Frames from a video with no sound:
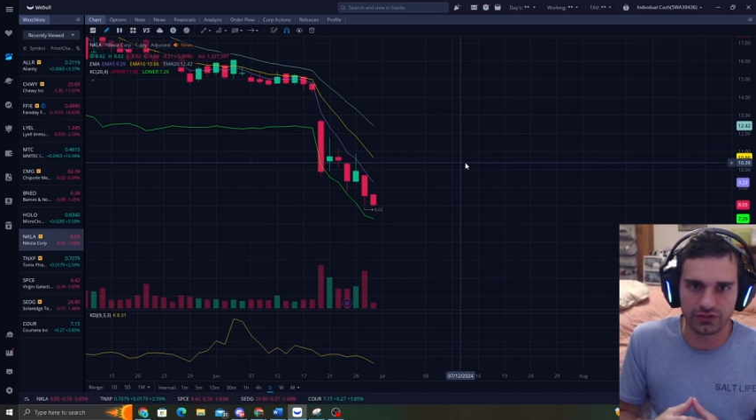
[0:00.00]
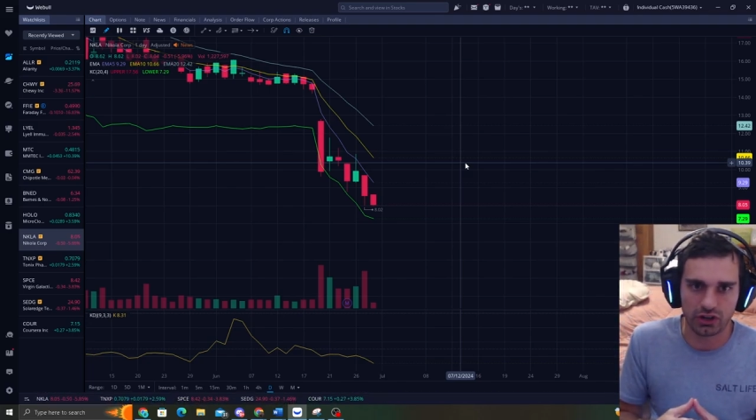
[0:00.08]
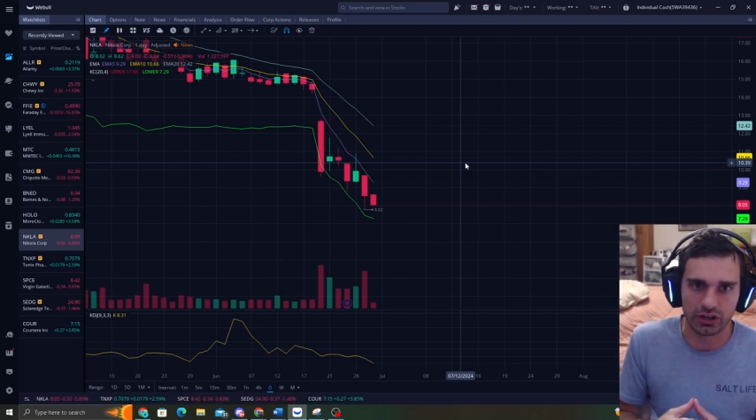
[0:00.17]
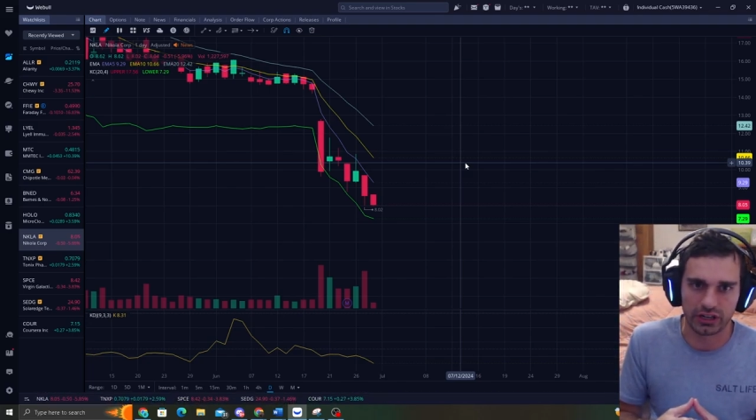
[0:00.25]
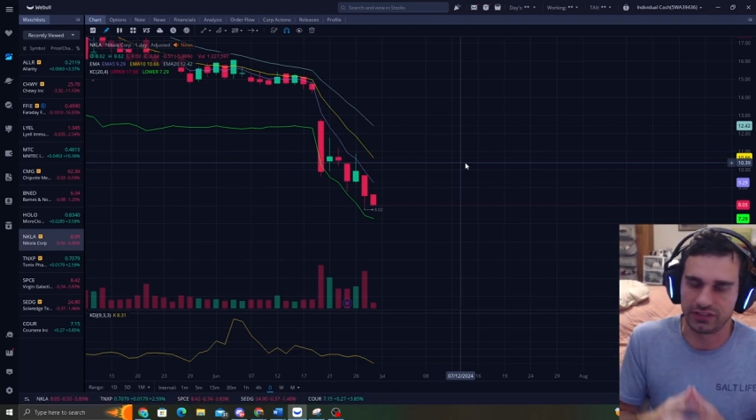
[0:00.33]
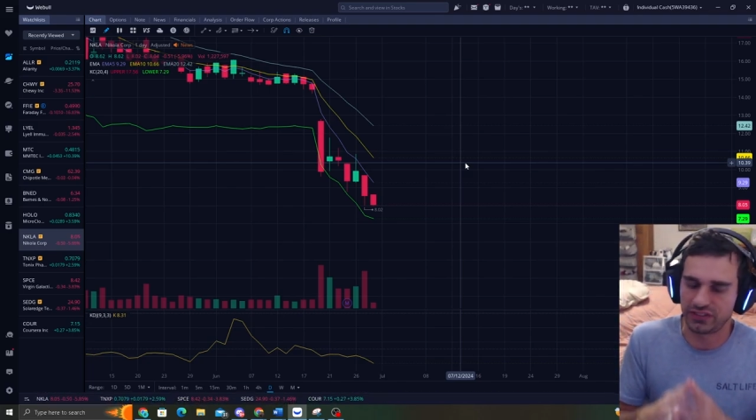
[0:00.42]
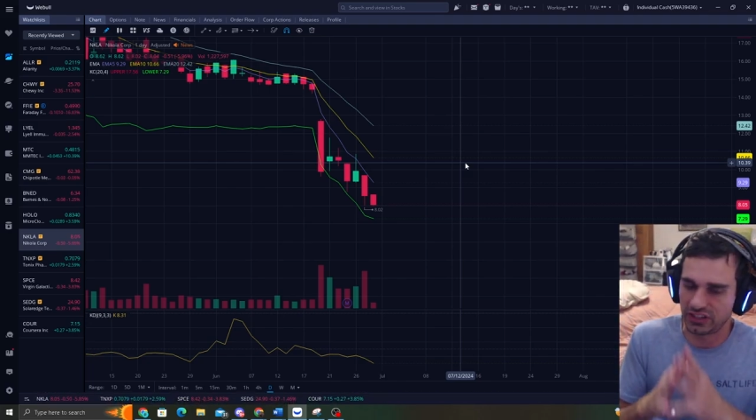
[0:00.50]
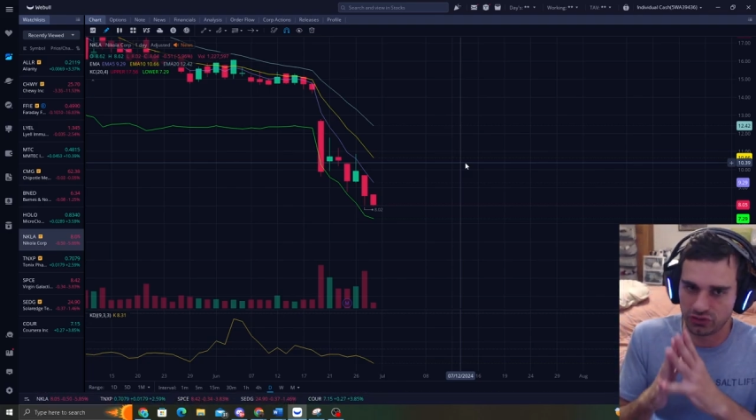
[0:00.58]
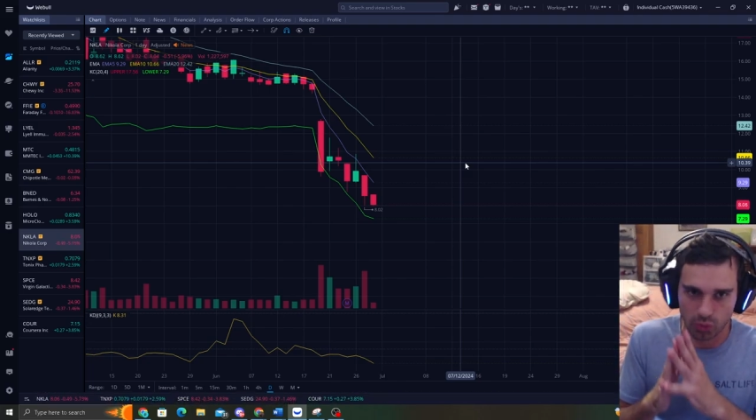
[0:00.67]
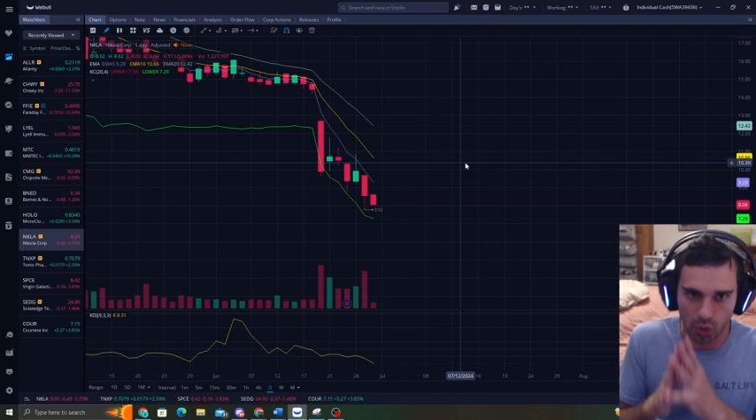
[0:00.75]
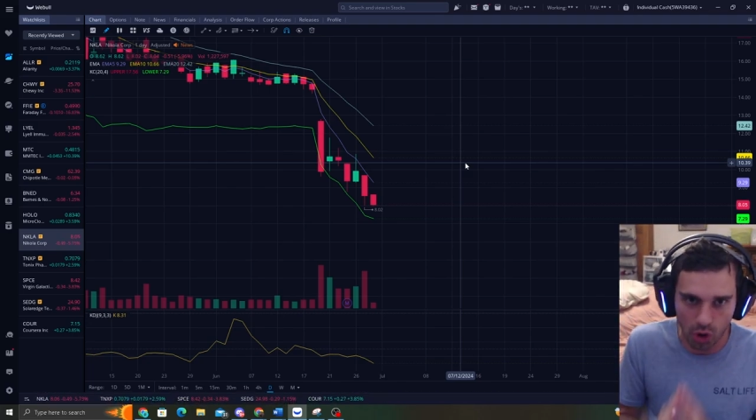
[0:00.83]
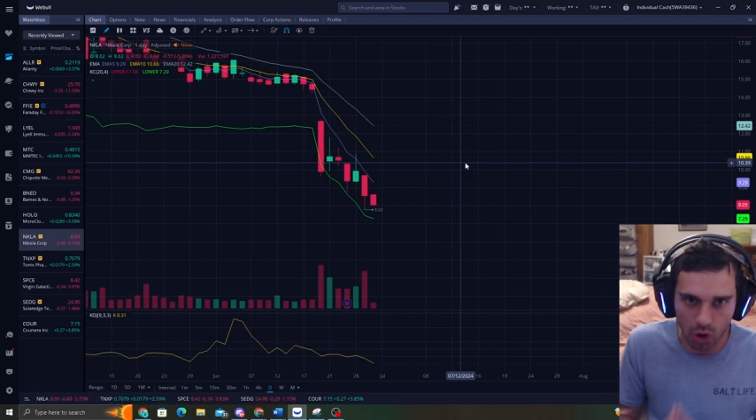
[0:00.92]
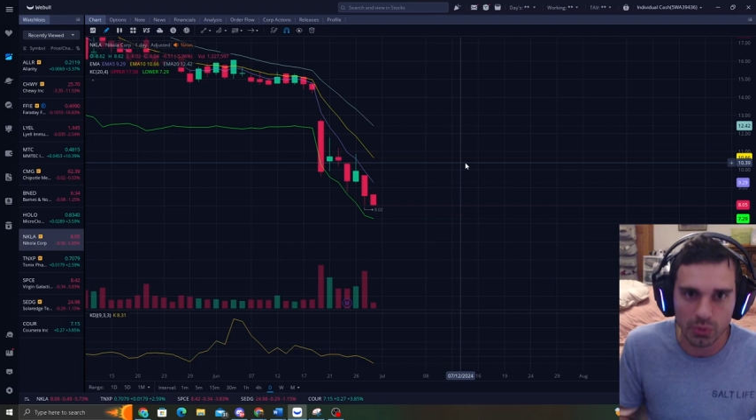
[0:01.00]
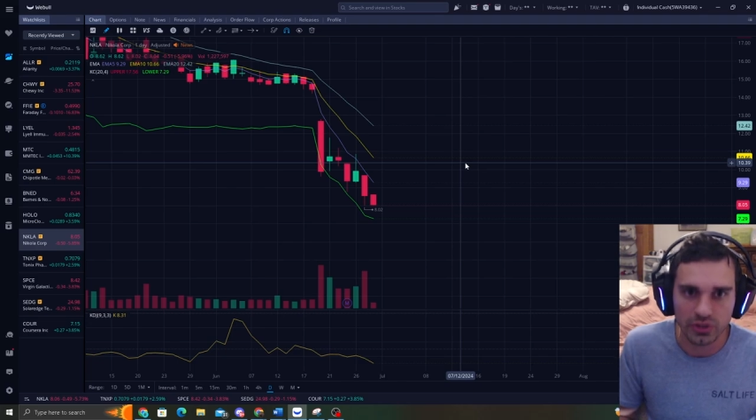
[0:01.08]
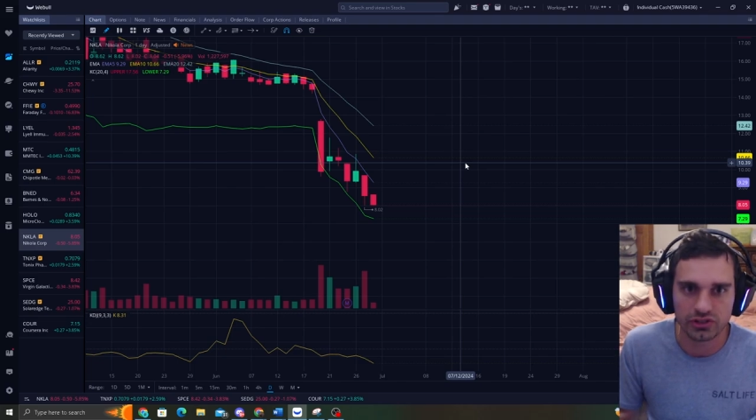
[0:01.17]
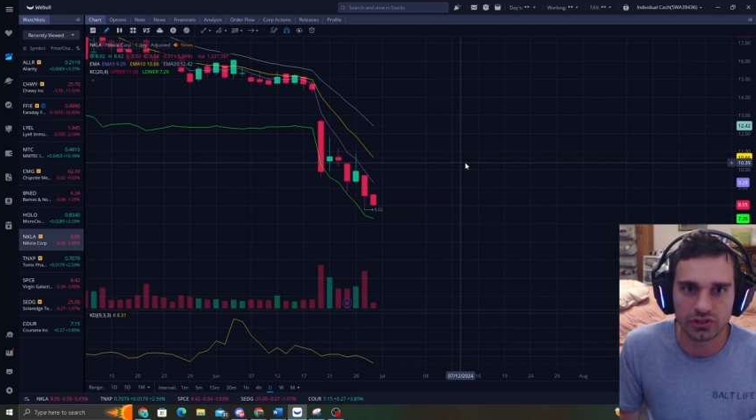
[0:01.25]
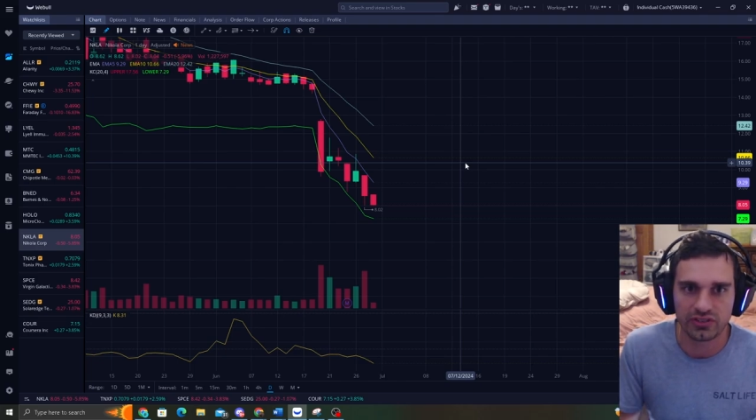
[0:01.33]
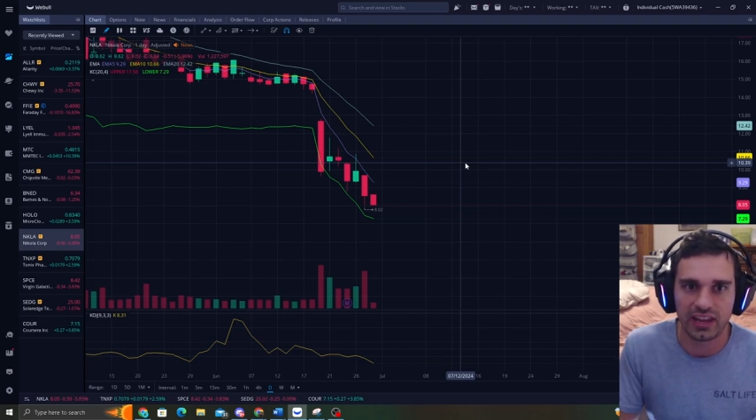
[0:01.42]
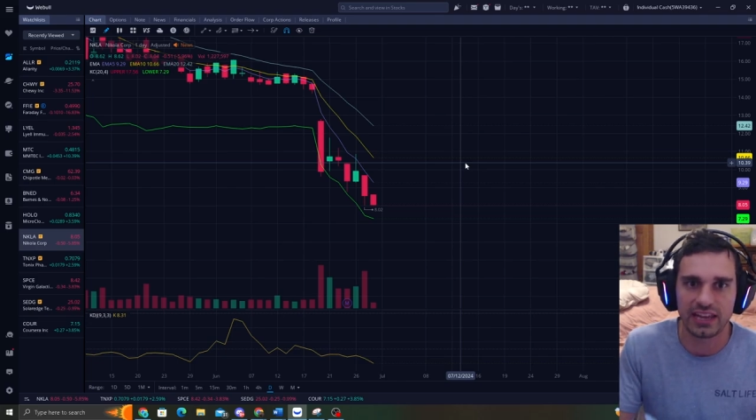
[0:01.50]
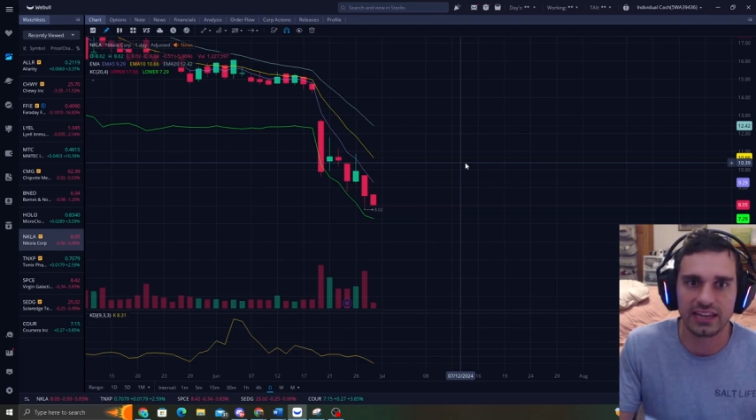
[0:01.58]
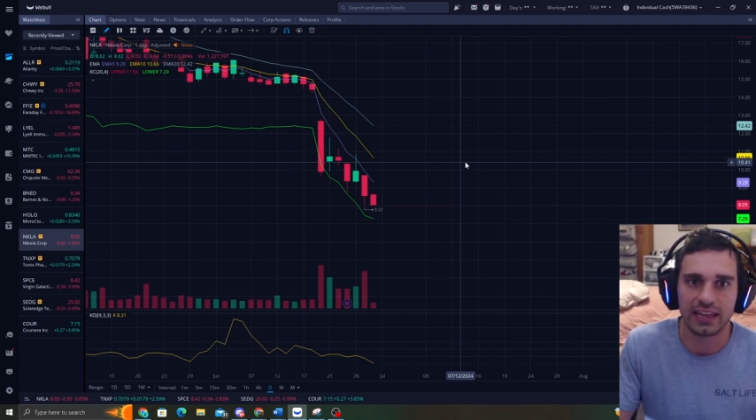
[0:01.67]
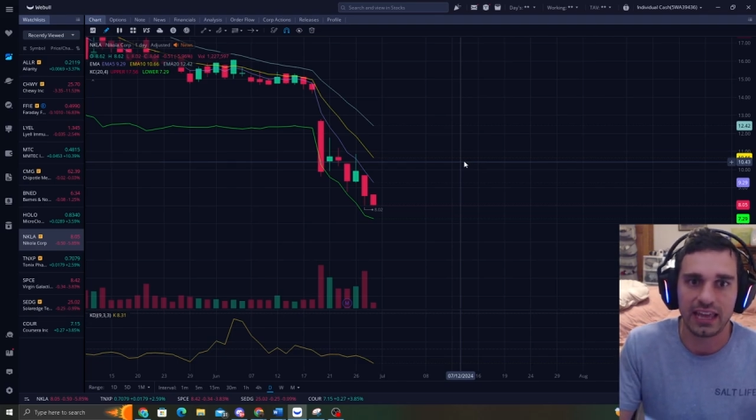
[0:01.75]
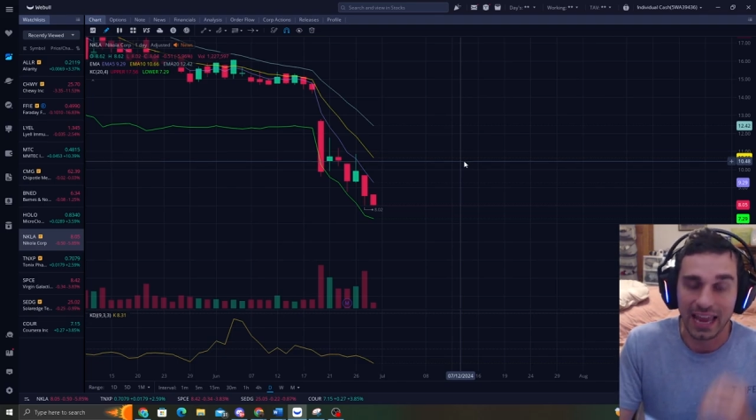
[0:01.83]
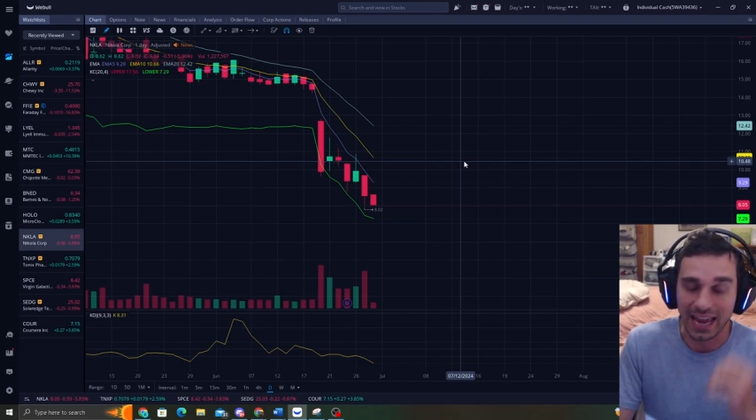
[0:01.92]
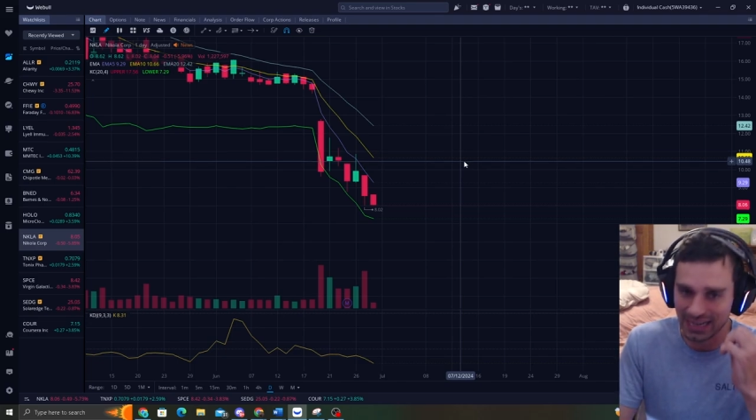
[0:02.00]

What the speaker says: target that you always should take,